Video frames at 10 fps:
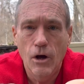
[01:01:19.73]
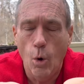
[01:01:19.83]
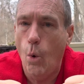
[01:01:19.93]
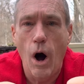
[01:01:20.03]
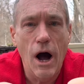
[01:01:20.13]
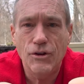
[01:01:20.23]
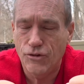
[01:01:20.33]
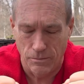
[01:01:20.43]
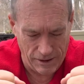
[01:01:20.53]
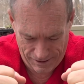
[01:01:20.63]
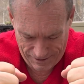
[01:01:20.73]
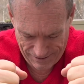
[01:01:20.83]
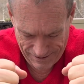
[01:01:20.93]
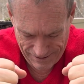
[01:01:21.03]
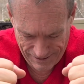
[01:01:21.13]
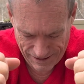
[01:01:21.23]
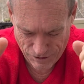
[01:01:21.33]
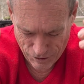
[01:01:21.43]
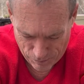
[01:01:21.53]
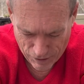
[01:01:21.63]
Wash me in
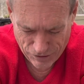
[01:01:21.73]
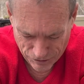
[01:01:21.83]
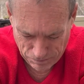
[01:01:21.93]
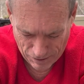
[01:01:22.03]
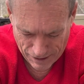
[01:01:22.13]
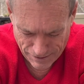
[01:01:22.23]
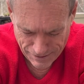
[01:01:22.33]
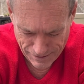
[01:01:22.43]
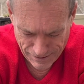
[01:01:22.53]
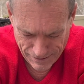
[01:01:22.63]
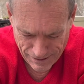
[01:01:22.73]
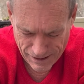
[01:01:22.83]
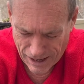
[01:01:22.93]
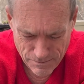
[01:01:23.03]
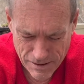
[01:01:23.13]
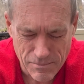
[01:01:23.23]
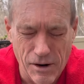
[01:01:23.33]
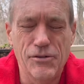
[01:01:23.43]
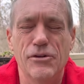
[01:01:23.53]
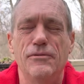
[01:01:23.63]
your precious blood. God, be
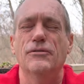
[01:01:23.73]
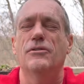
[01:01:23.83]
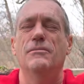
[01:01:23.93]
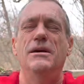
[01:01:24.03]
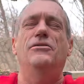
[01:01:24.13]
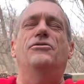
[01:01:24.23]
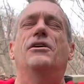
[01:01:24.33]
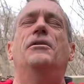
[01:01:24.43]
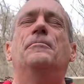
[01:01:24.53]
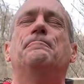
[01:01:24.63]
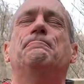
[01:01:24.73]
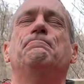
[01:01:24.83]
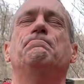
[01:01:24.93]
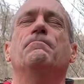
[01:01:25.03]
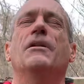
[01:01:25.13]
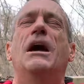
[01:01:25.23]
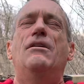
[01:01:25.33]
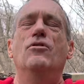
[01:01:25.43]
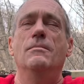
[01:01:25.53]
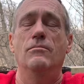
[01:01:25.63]
merciful to me, a sinner, and
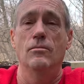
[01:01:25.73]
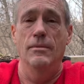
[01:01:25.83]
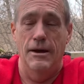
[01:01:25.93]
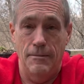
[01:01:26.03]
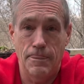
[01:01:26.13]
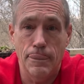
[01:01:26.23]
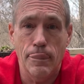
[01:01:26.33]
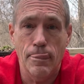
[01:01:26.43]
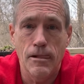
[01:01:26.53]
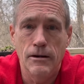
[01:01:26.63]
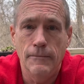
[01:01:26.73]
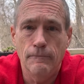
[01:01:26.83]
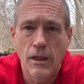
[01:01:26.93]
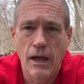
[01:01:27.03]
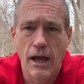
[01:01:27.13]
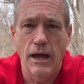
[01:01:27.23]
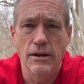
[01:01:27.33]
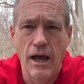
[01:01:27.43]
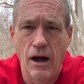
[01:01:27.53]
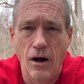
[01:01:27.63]
remember me. And
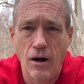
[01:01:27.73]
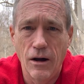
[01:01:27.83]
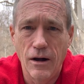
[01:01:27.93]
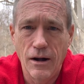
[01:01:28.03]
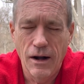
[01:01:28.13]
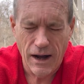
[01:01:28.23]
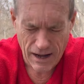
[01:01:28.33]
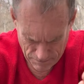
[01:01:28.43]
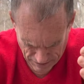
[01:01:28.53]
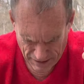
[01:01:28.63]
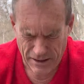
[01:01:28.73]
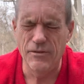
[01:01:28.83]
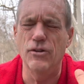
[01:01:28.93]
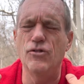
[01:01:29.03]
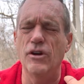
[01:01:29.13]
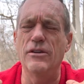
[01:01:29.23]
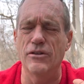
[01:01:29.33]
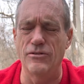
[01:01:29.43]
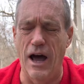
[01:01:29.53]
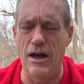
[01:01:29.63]
now I believe that
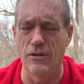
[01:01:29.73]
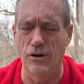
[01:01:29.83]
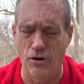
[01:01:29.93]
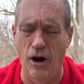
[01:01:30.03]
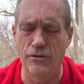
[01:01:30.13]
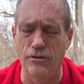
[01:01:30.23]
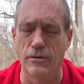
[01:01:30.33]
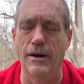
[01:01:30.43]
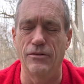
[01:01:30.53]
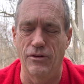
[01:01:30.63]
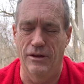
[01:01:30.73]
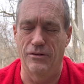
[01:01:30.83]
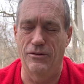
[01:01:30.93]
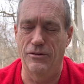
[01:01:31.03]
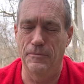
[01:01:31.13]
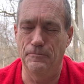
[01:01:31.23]
Jesus died on the cross for my sins.